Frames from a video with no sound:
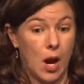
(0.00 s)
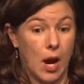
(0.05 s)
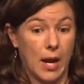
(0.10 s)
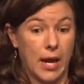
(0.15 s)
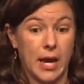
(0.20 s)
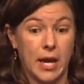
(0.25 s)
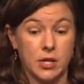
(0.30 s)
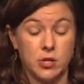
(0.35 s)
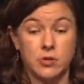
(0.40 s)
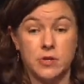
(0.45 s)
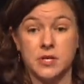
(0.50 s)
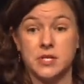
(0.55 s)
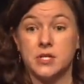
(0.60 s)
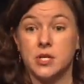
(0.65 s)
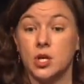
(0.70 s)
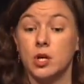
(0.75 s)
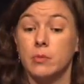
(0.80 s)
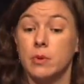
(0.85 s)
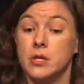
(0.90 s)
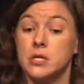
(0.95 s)
I can't do this to
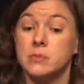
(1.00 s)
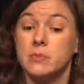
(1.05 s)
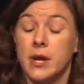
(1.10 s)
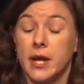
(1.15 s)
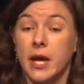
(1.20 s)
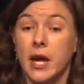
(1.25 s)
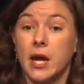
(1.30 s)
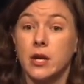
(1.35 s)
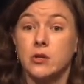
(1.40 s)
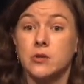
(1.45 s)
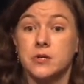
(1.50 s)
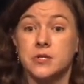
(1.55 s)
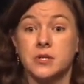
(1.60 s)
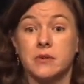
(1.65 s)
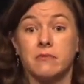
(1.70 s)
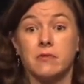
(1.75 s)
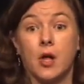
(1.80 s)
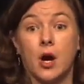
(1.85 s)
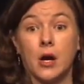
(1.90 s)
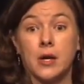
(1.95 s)
humans, but I can do this to
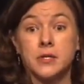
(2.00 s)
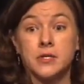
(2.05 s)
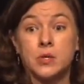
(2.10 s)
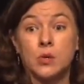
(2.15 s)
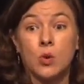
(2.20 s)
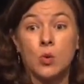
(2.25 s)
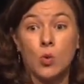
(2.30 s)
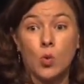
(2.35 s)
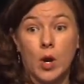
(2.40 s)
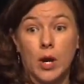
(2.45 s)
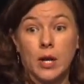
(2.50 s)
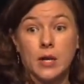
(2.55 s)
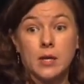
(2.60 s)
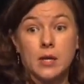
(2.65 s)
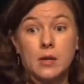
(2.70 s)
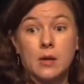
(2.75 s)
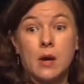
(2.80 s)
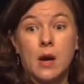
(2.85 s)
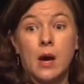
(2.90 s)
flies, where I can